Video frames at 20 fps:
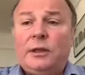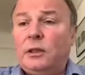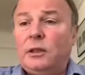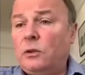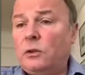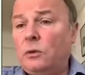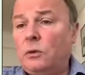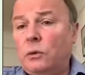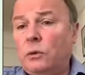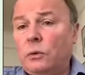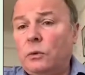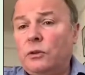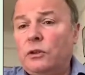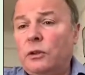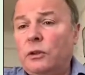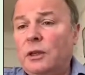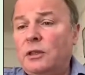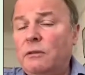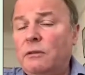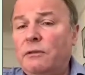any at all. So
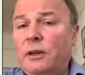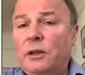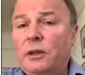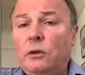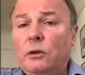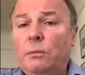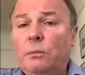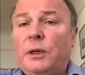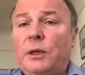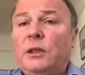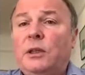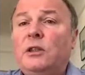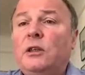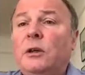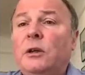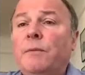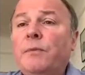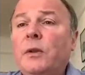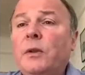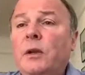that's a very good
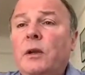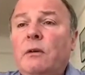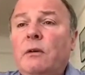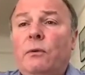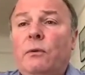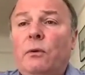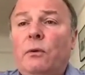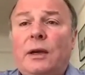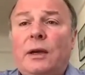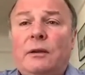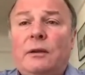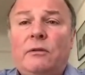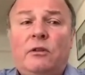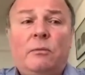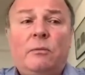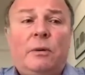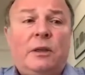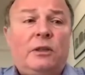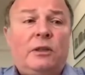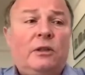picture for
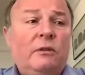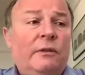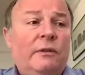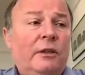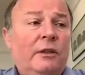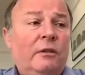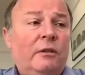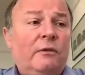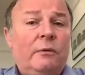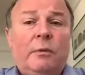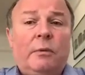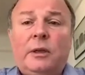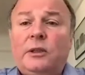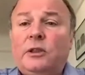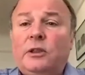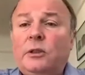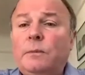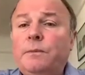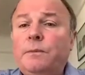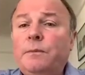catheter ablation of atrial
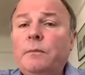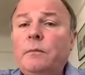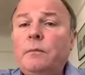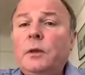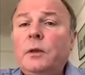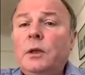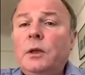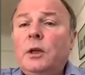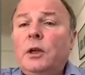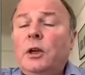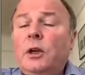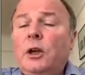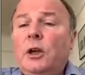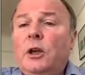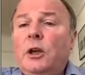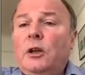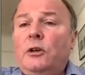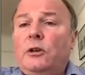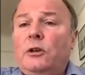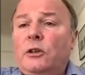fibrillation.
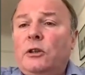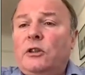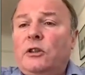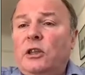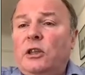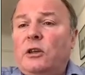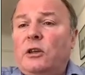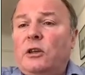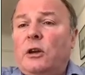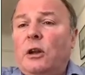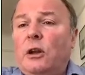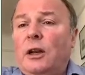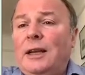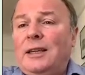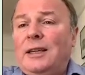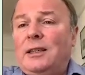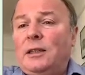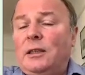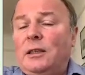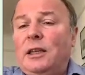You can see the
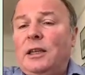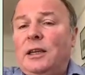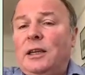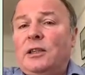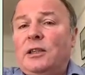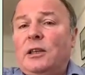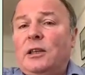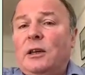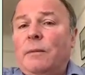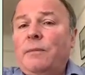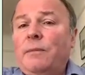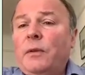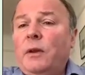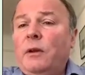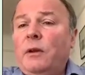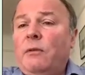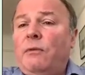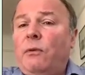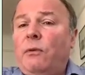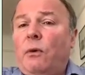collated data
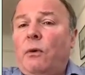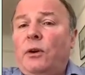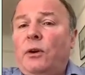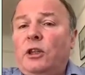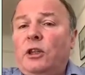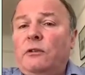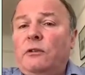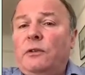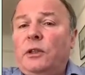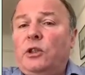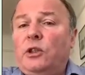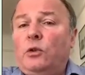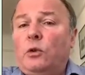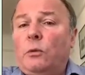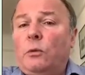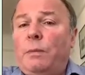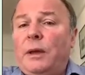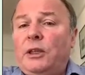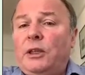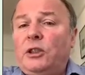for
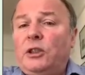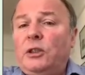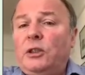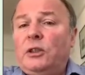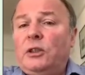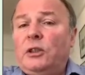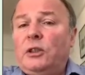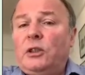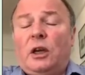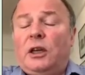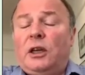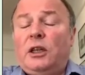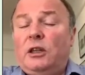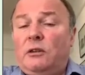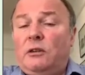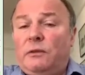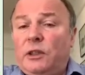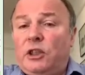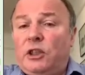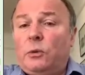individual patients,
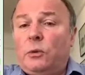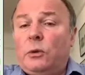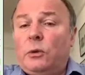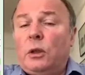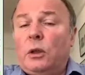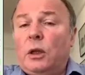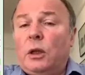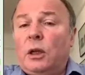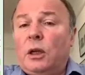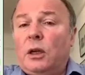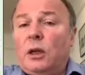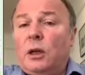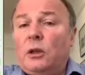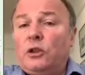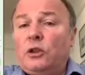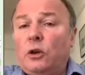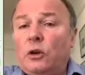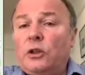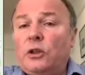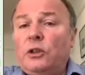individual
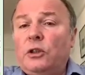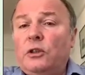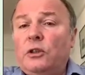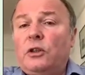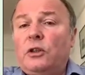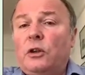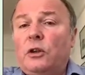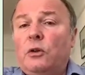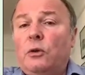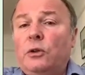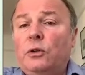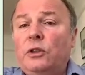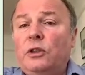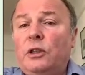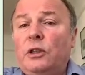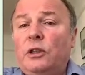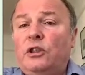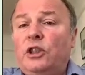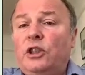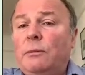doctors, according to
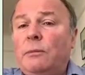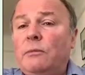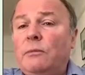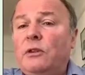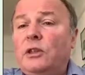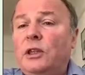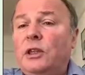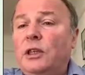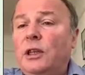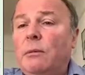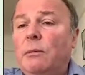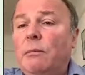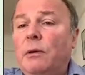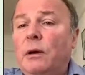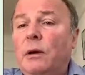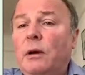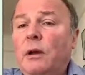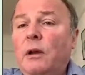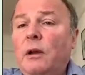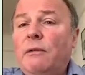their GMC
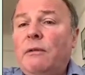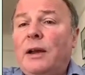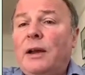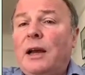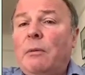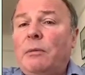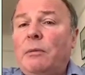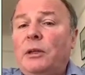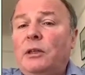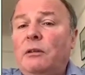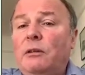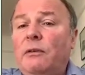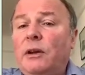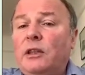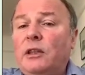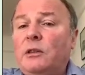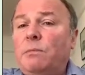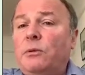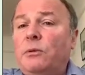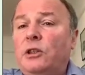number, how many
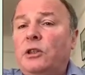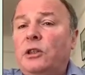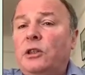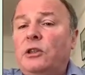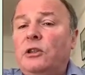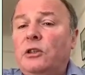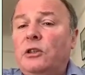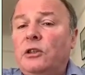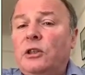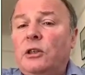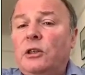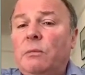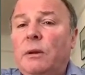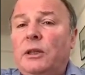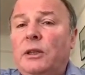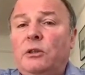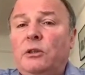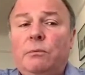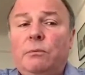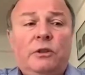device procedures and
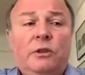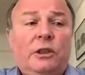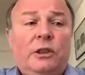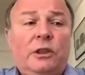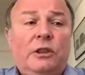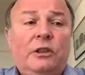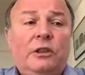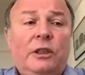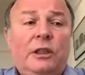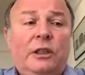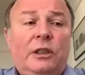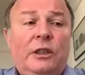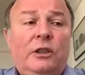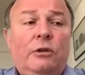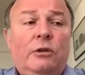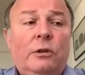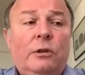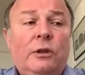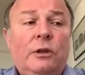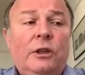ablation procedures they did
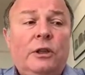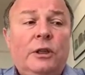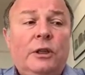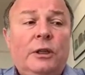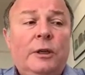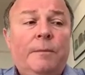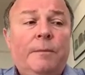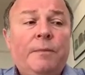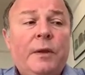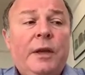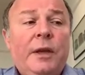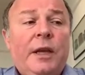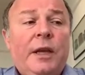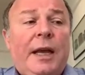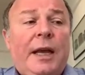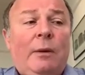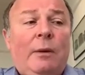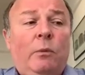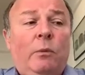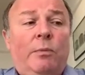during the year.
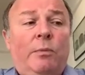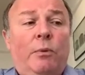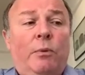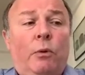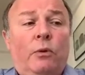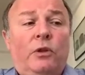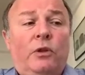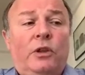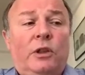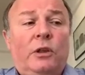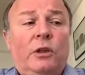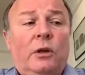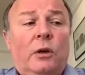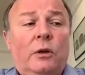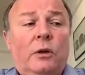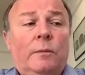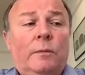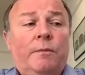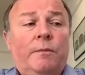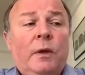And we're reporting
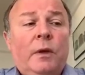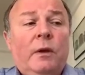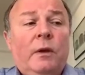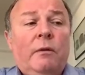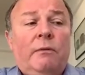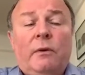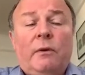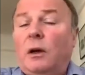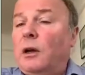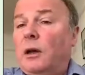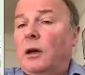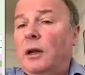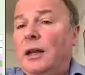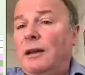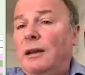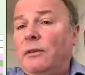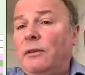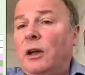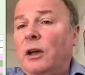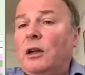on
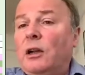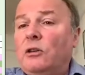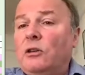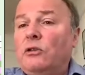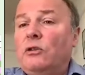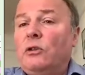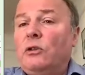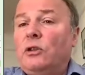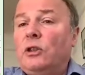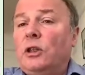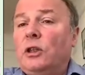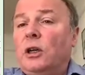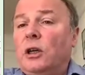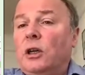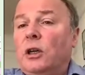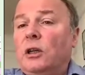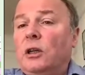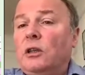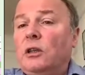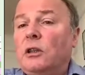1,100
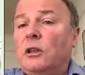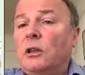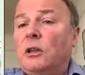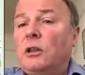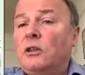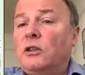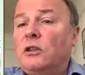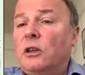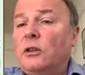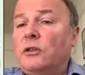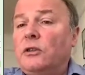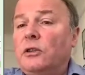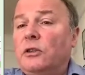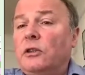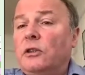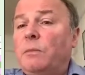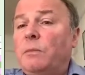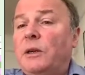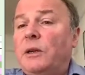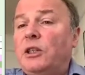
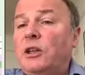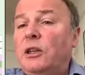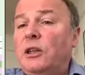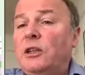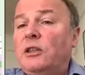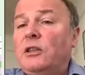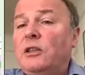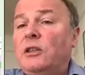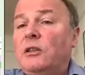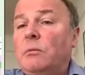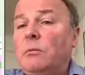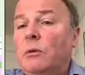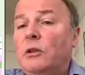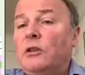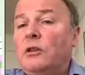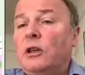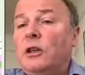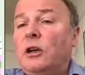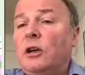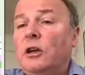consultant specialists,
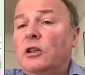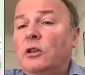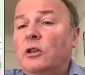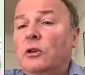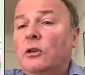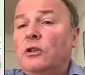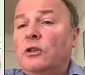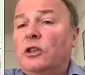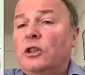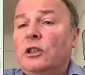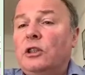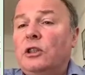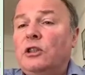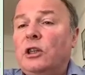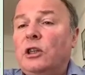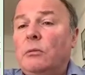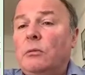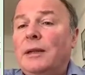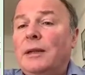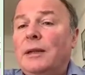mostly cardiology and
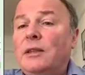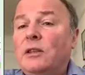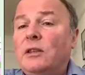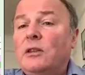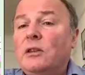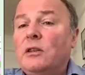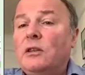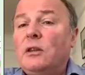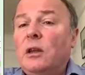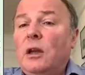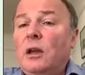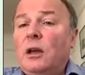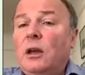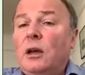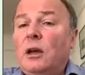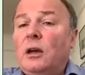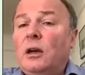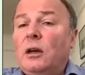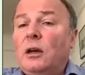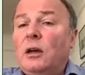general medicine
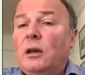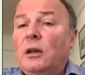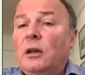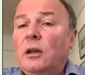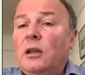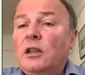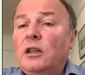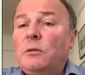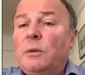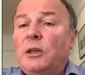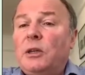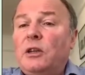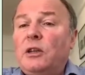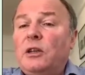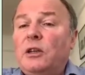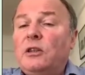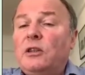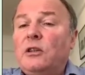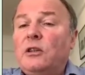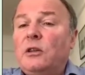
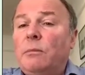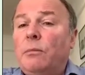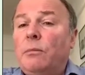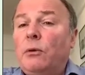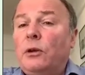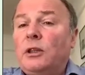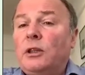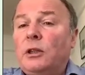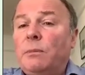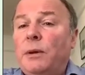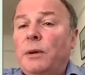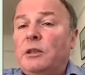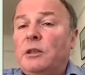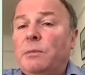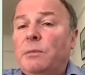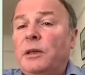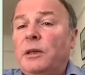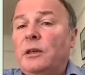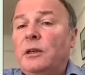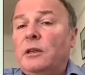specialists implanting
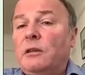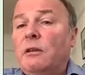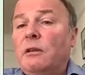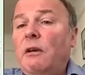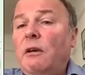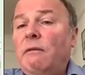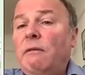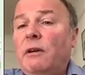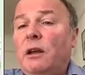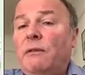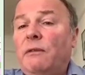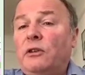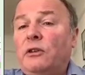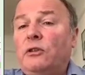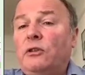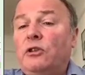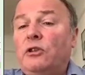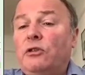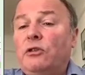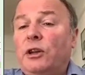pacemakers,
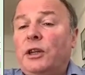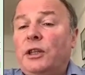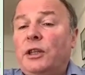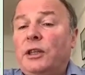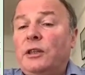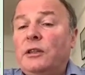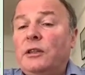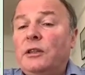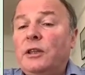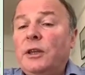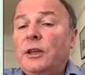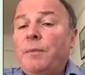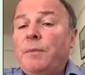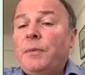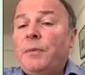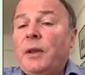500 trainees,